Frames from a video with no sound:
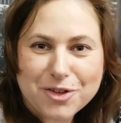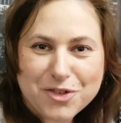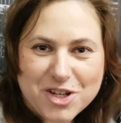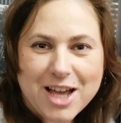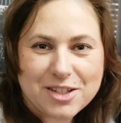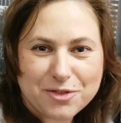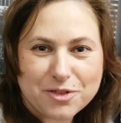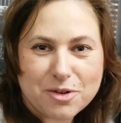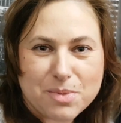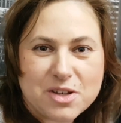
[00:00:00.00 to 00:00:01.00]
of chess,
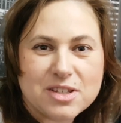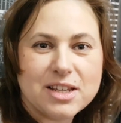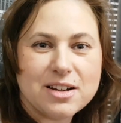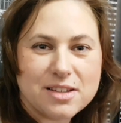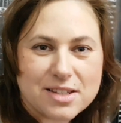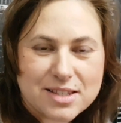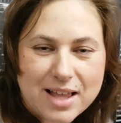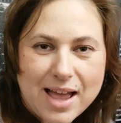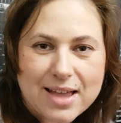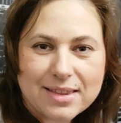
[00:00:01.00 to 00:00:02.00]
for because they
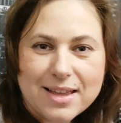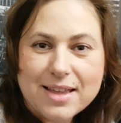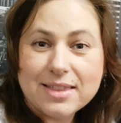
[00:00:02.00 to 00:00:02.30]
understand